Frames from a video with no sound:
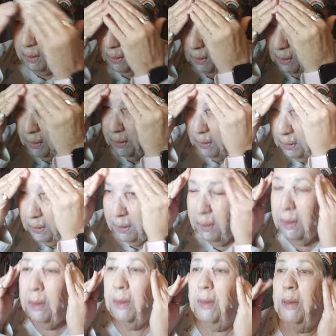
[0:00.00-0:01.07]

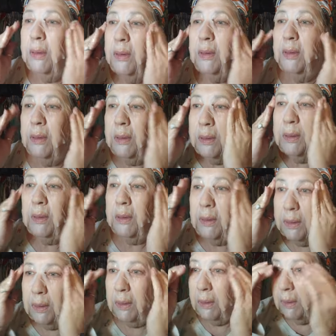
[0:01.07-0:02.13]

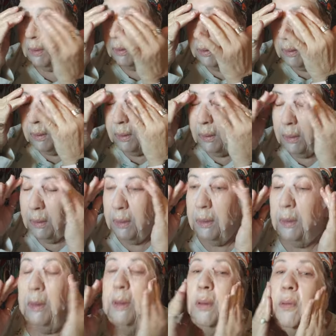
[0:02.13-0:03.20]

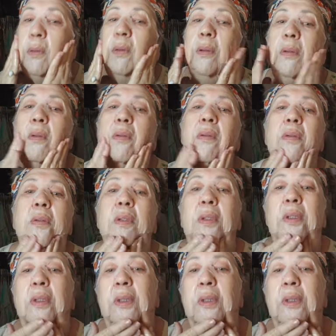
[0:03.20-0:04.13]
Nothing is said.